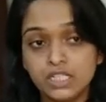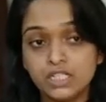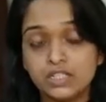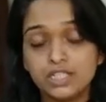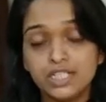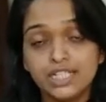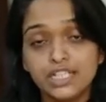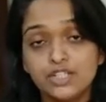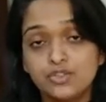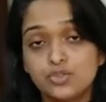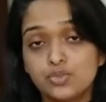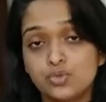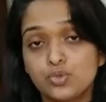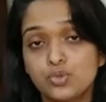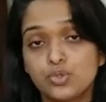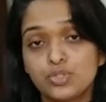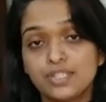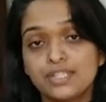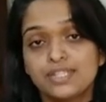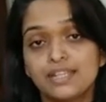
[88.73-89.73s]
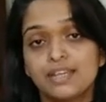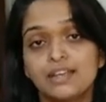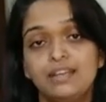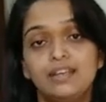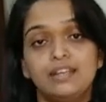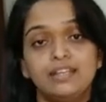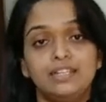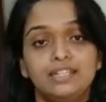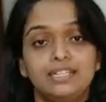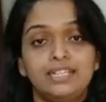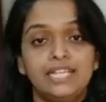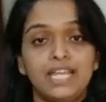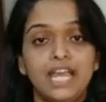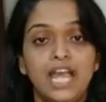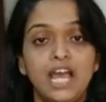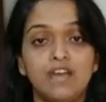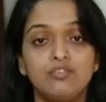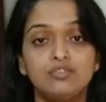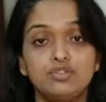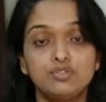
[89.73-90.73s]
clean roads uh, they
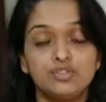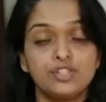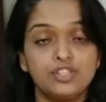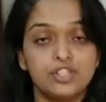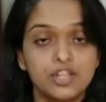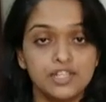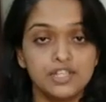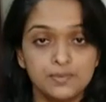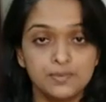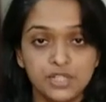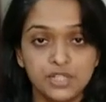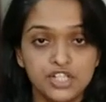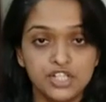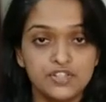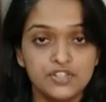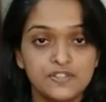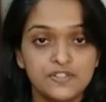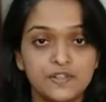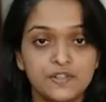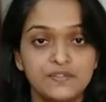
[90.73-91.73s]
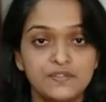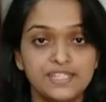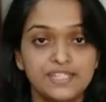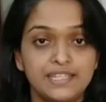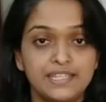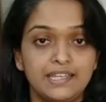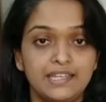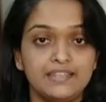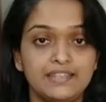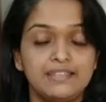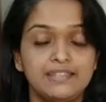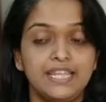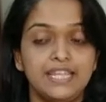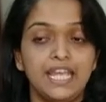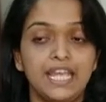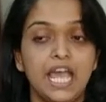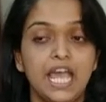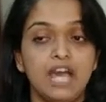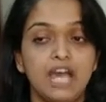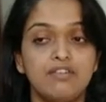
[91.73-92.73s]
have good transportation services
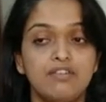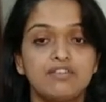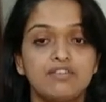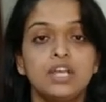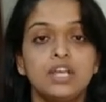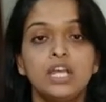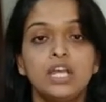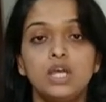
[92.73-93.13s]
they have